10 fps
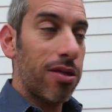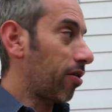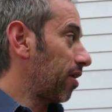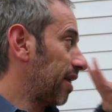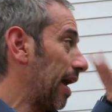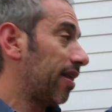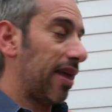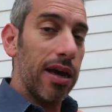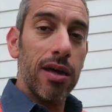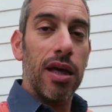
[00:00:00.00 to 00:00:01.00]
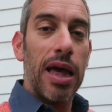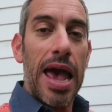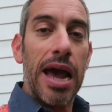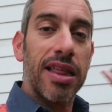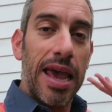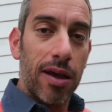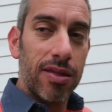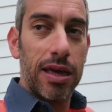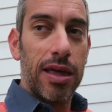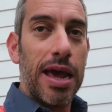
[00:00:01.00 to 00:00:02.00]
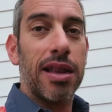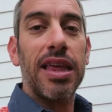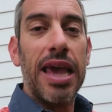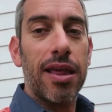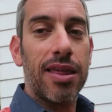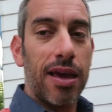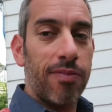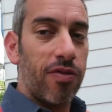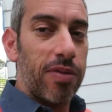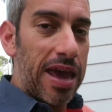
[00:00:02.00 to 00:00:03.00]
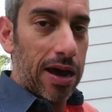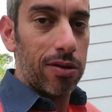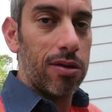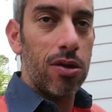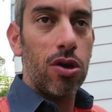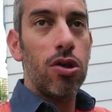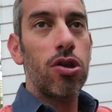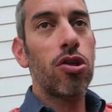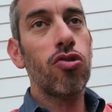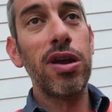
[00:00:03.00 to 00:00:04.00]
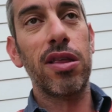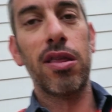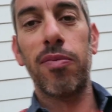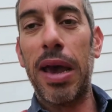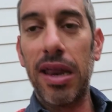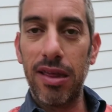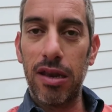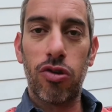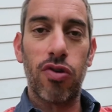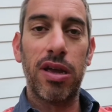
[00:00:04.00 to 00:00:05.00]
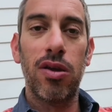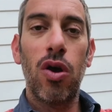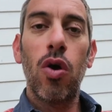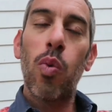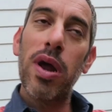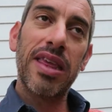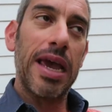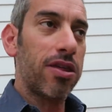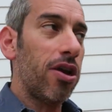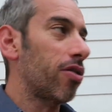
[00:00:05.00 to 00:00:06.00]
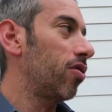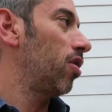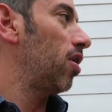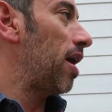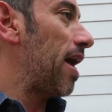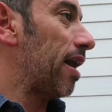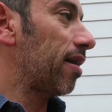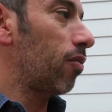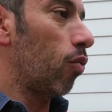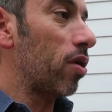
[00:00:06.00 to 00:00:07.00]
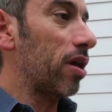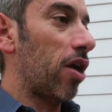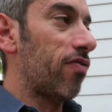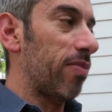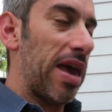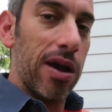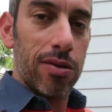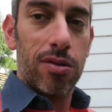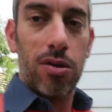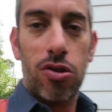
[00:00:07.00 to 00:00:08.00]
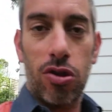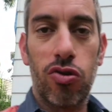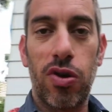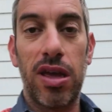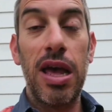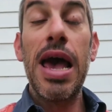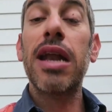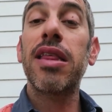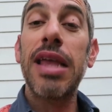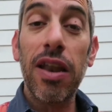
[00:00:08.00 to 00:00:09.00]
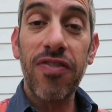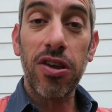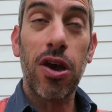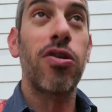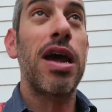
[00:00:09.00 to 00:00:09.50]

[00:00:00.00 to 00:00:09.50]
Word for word: So there's gas here. How does the house, how does the gas come from the house to the street? The main is in the street. Where does the gas go? How does the water go from the house to the street? How does the telephone go?